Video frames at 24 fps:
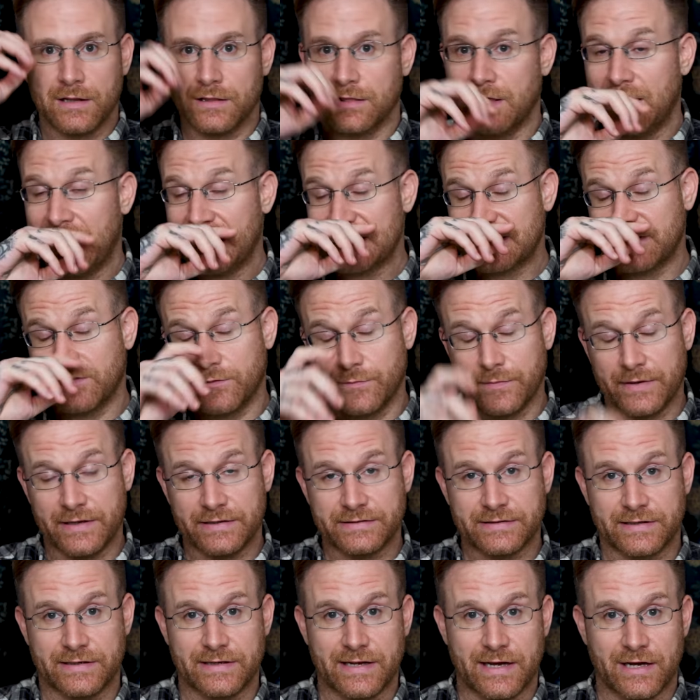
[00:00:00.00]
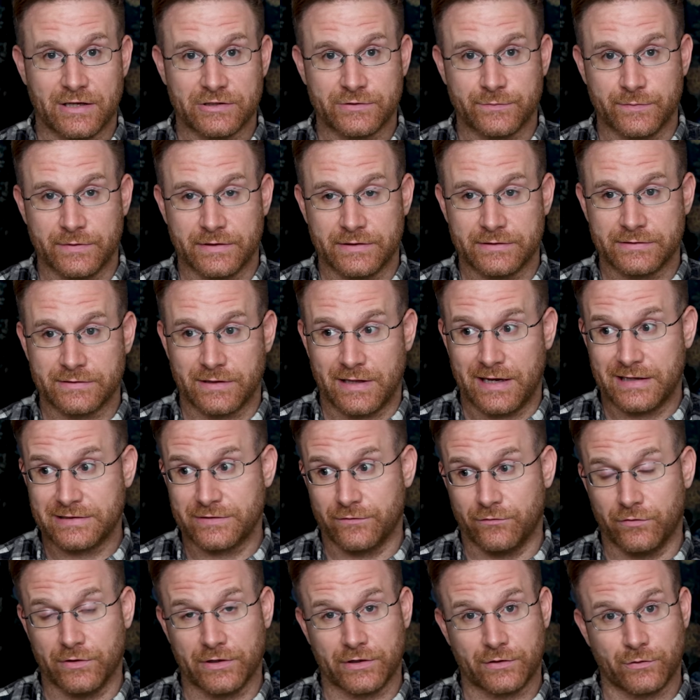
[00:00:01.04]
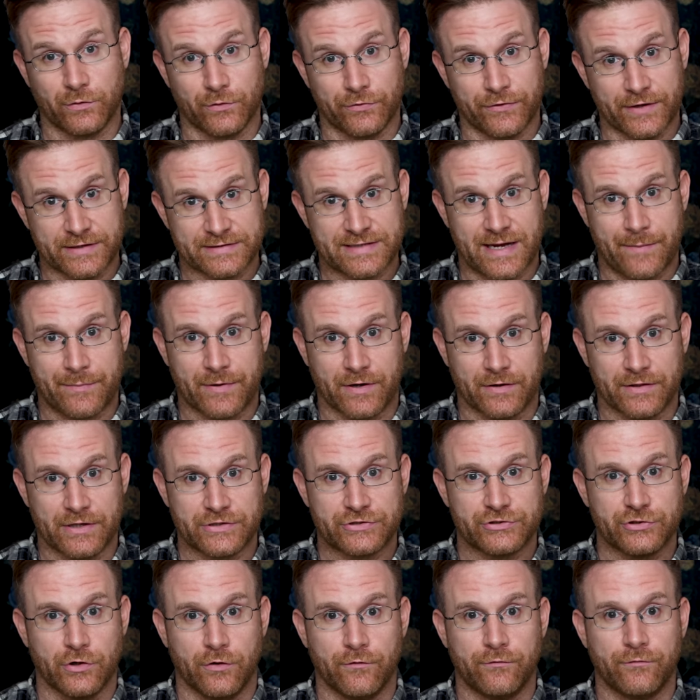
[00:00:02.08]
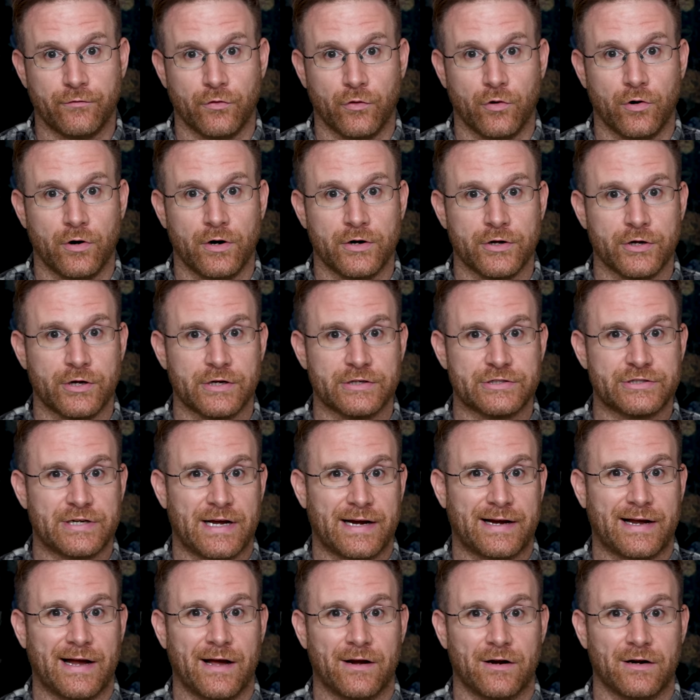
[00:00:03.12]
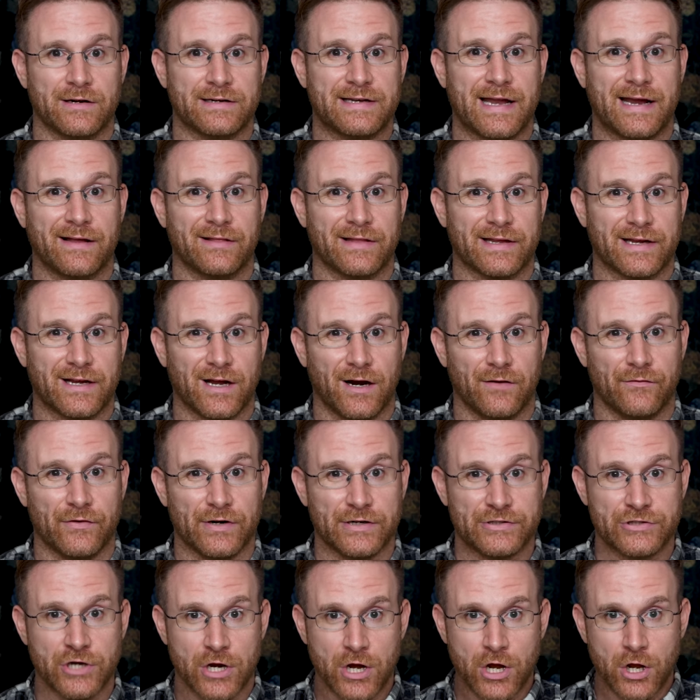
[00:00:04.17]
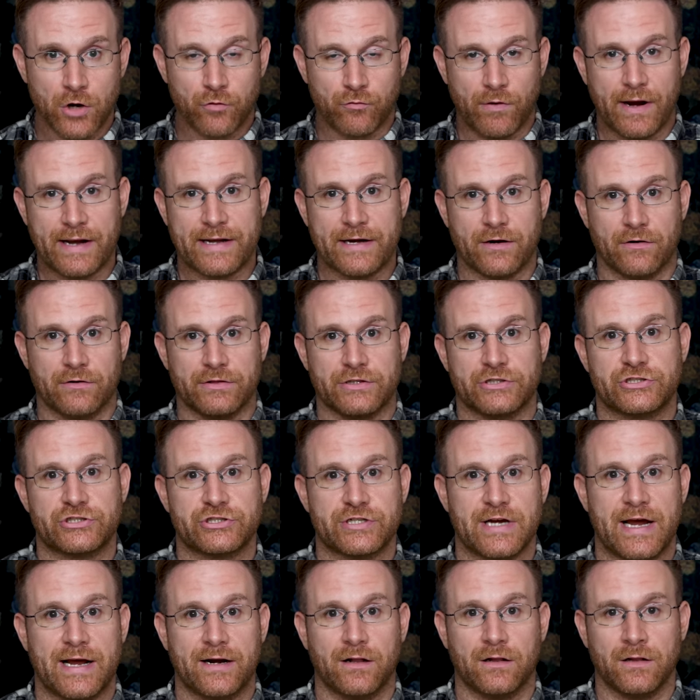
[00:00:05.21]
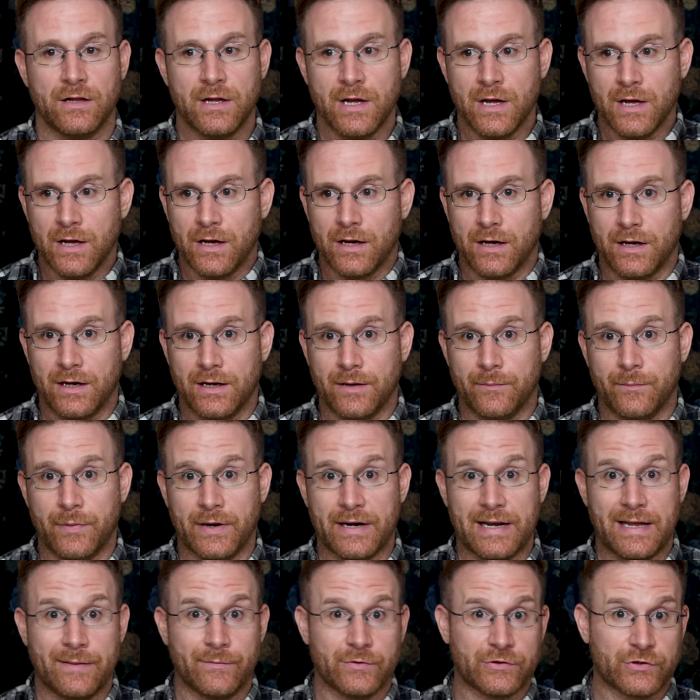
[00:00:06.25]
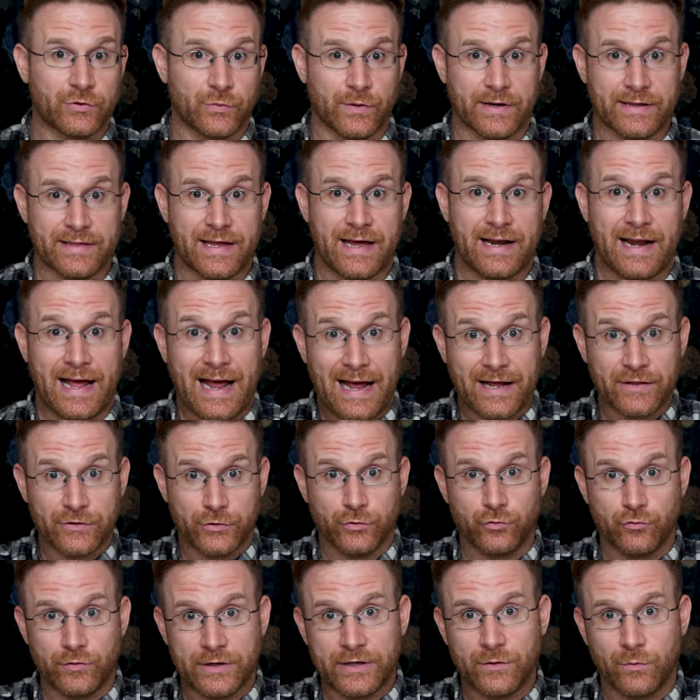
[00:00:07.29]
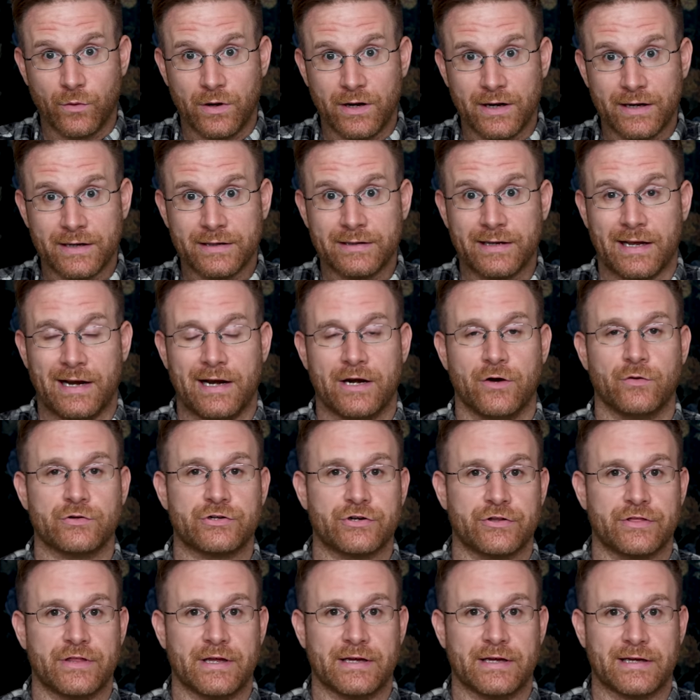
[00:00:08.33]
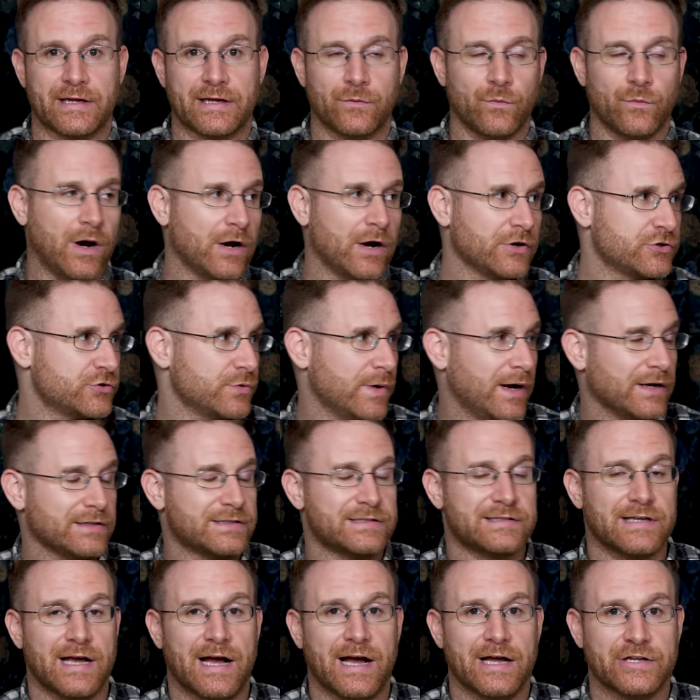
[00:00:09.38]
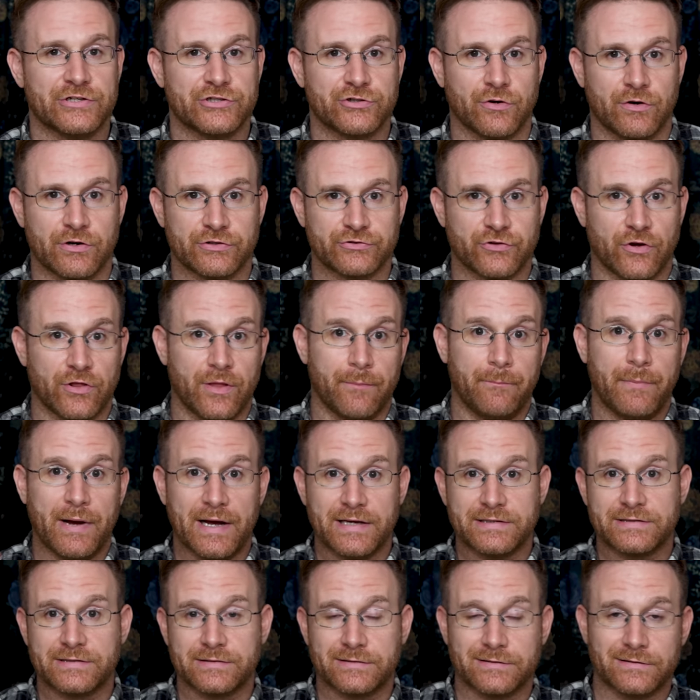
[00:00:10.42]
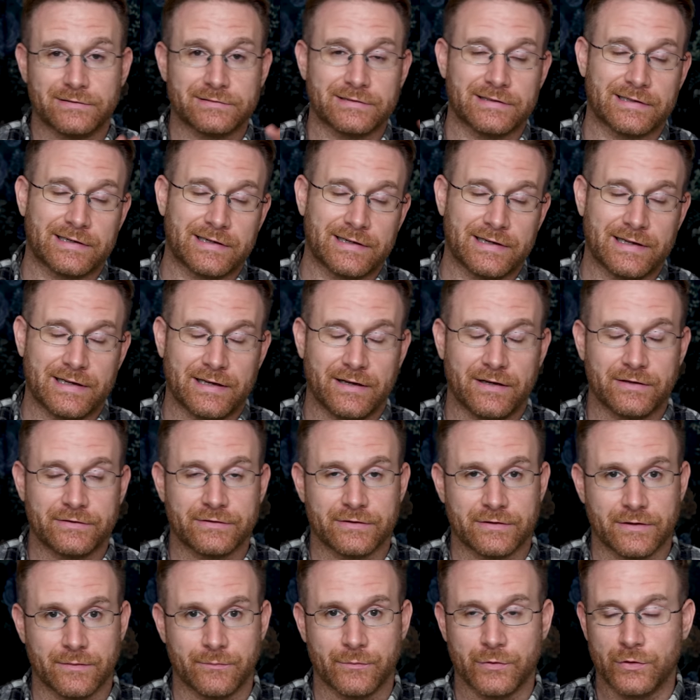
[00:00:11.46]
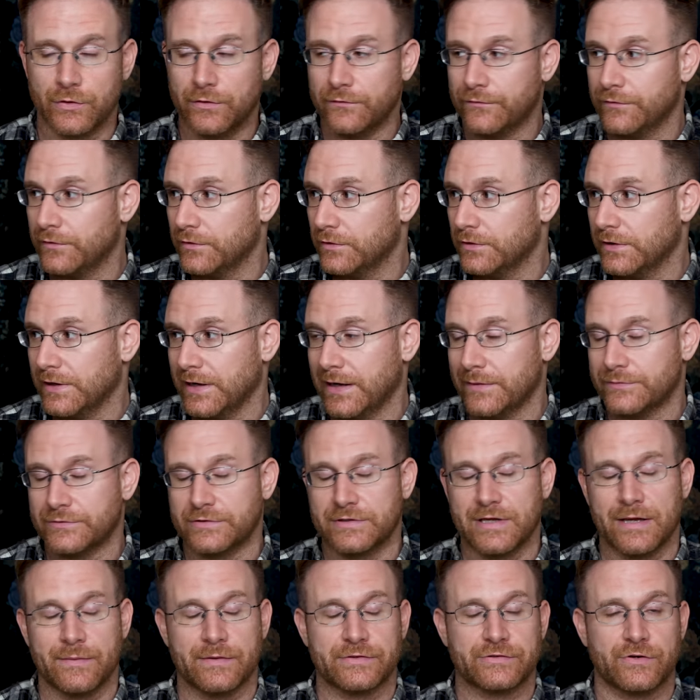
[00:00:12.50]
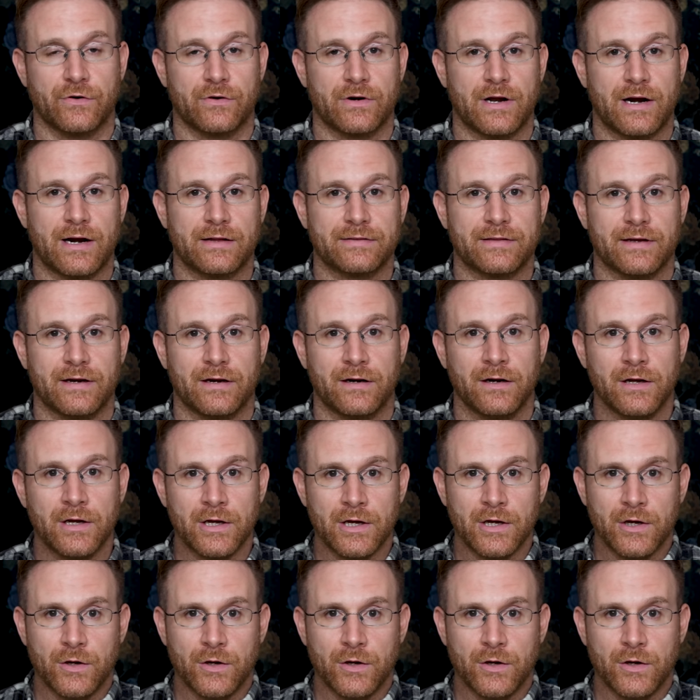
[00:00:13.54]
Lots of amazing announcements, lots of really cool things happening on the show floor, and you can check out our daily coverage right here on this channel. But in between that, I had to rewind, and I know what you're thinking. Why aren't you outside showing us all the bicycles and the canals and the beautiful Amsterdam that's going on out there?